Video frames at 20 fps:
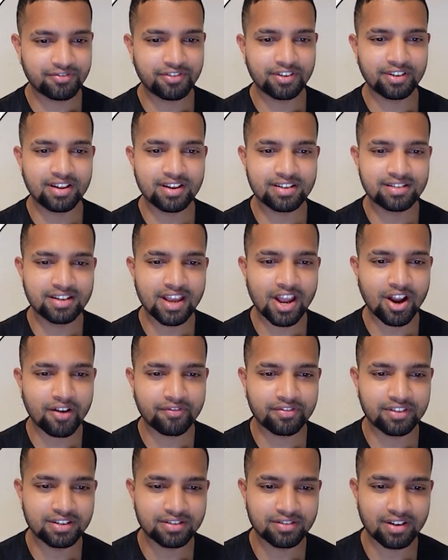for the sake
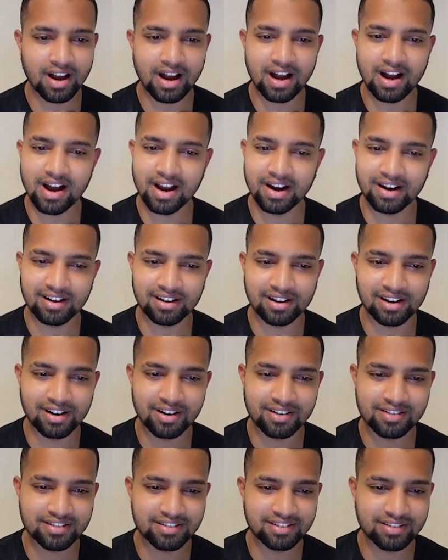of this. It
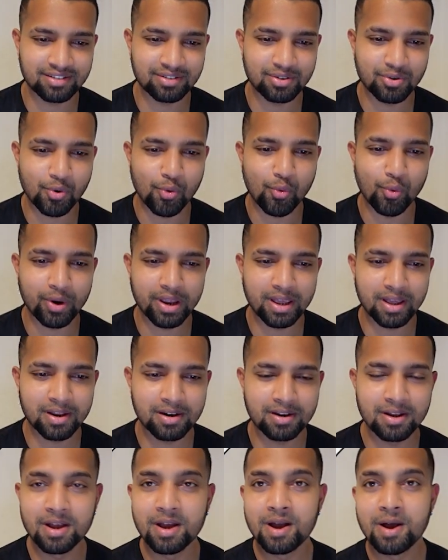looks
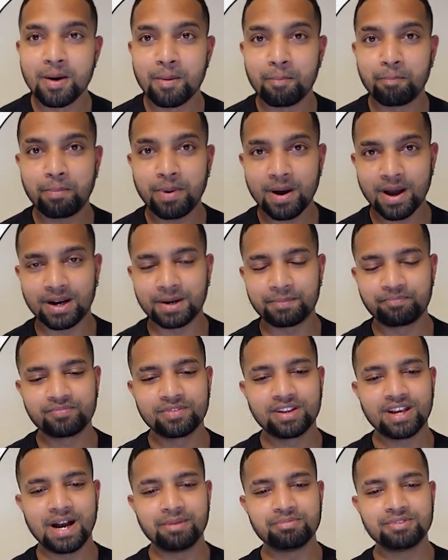weird, but
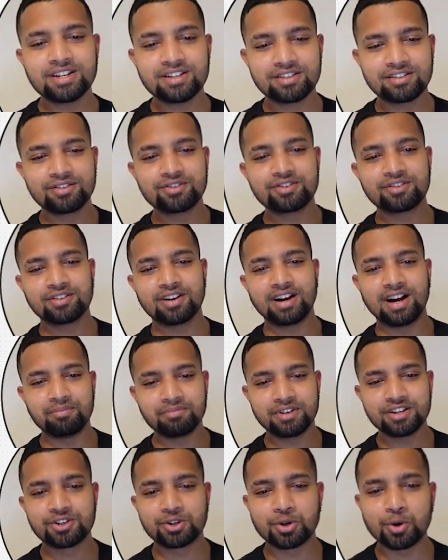I'm just
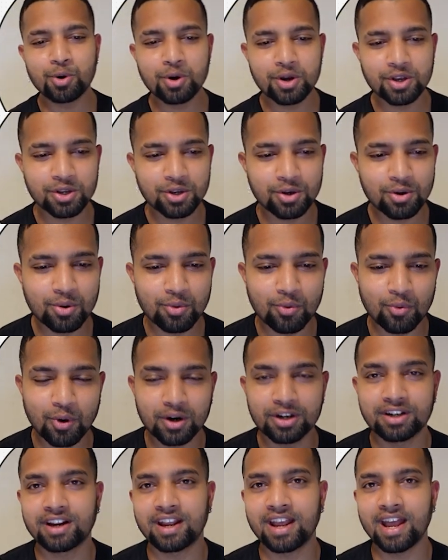showing you
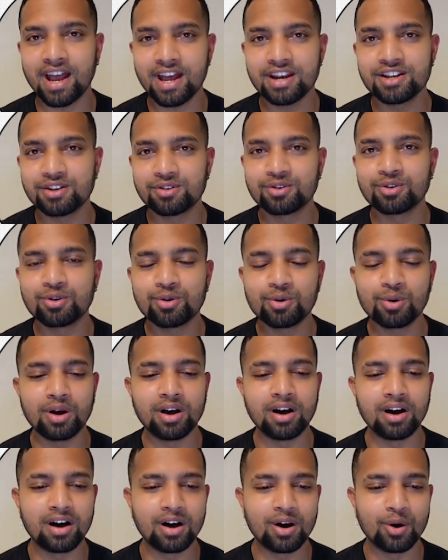what can you do
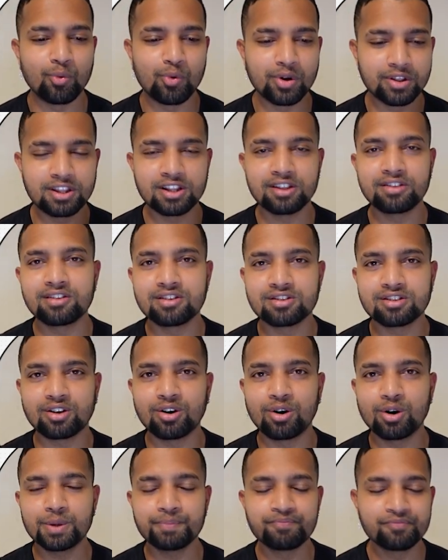within this
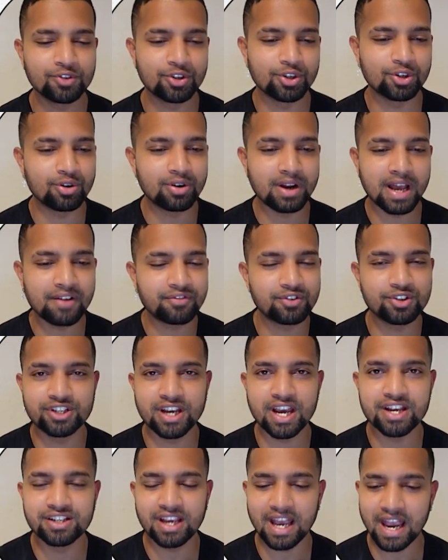code. You don't have to
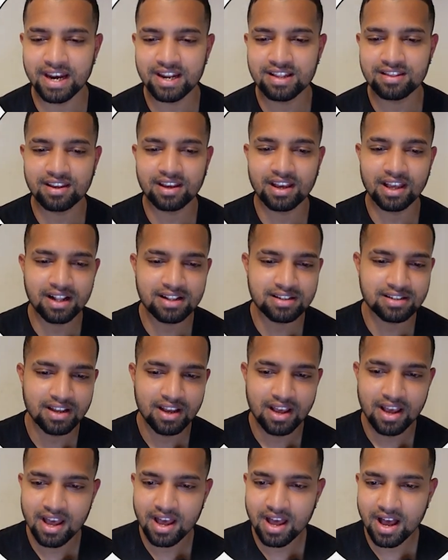change anything else
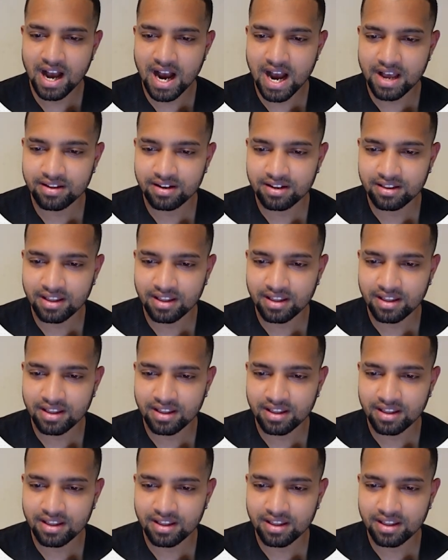other